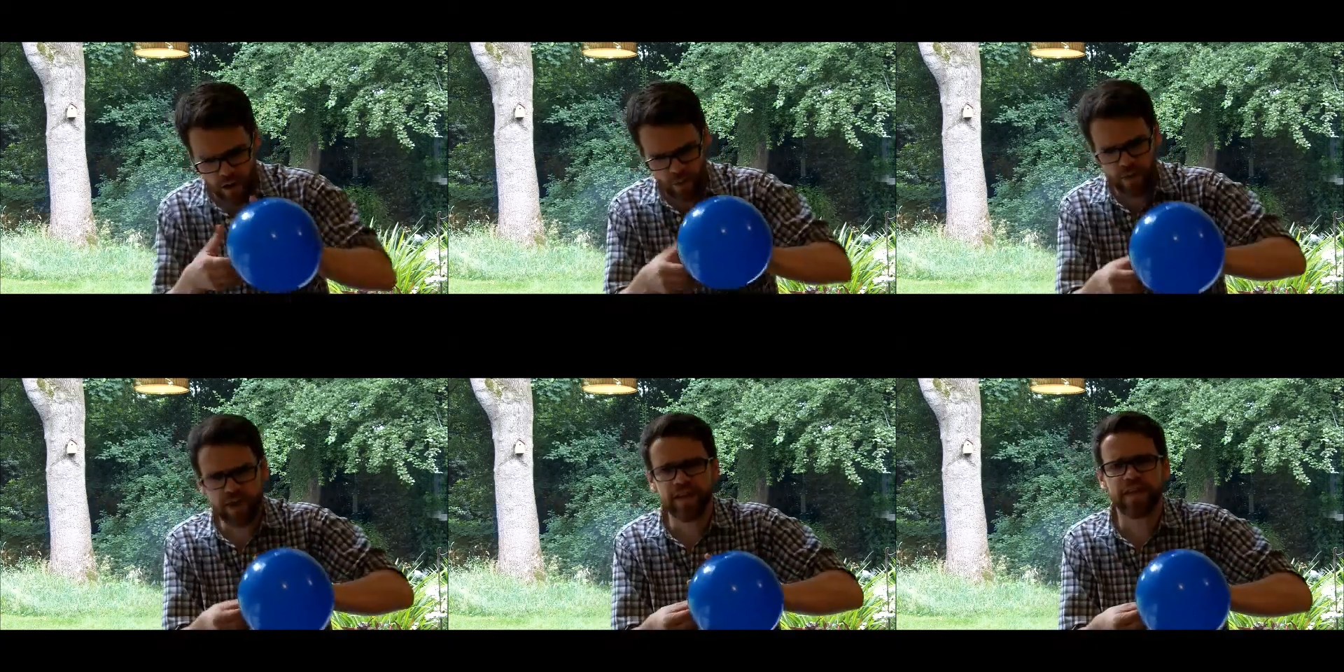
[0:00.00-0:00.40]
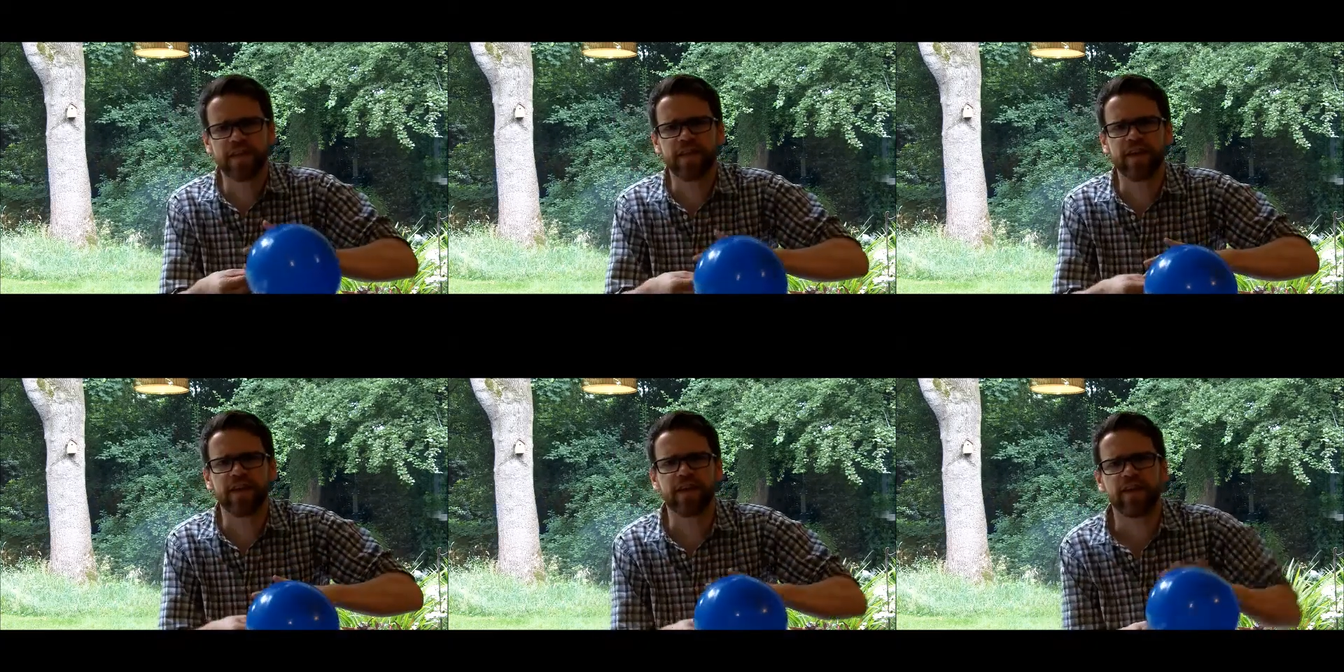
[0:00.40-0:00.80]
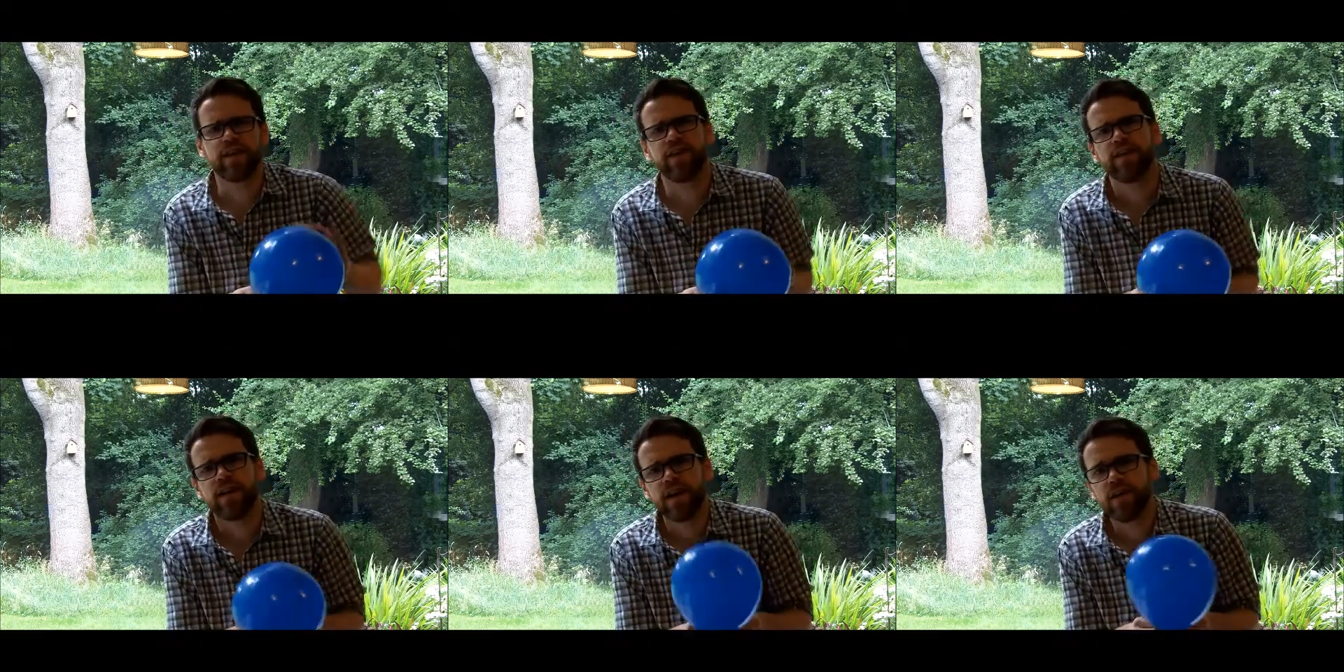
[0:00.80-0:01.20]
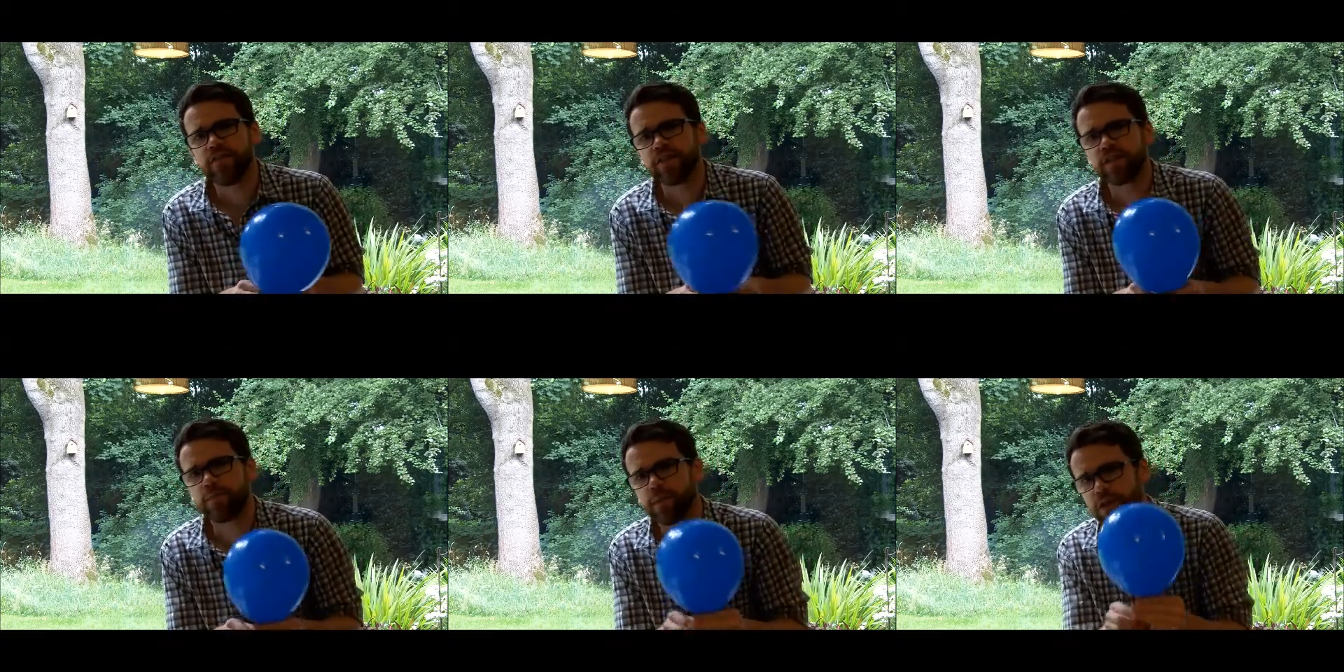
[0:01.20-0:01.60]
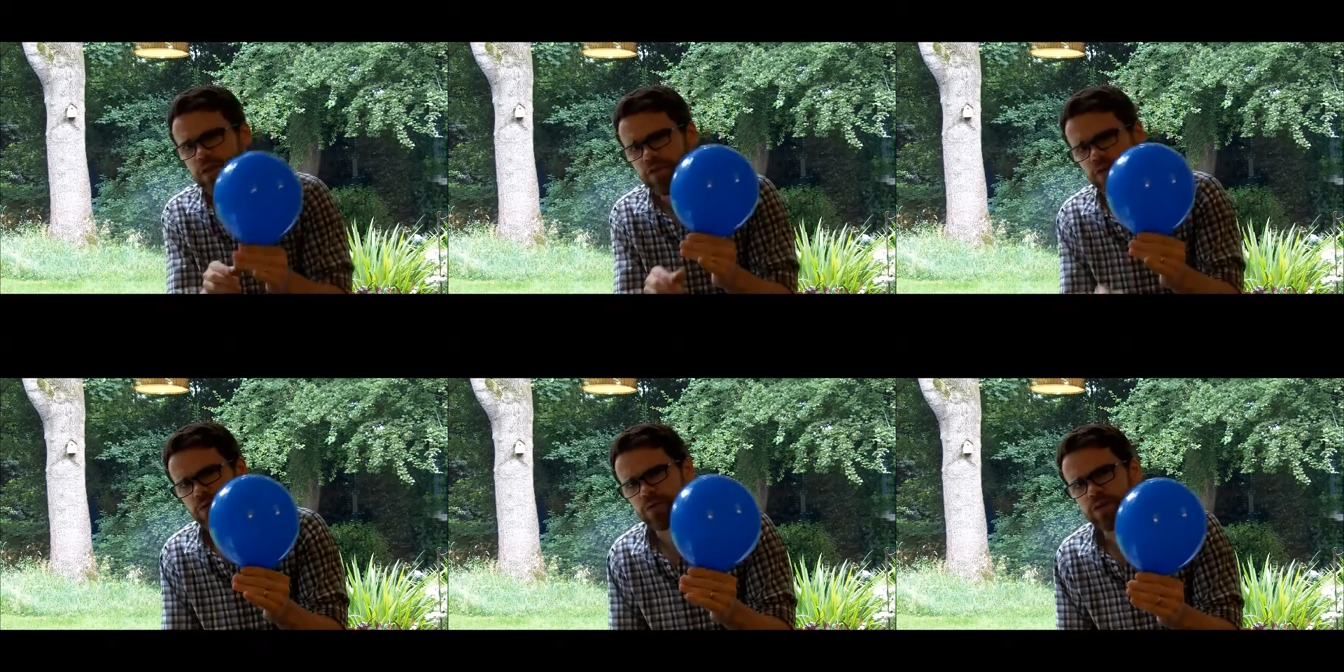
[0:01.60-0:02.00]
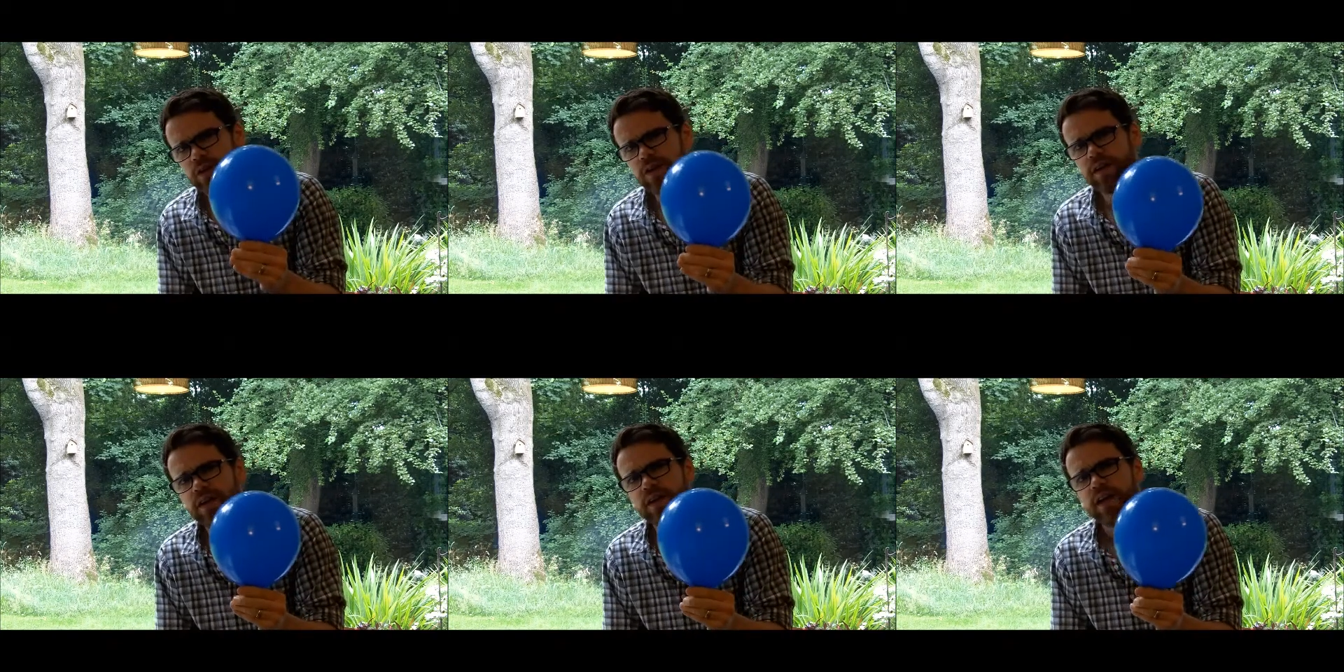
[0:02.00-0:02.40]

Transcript: We can think of this balloon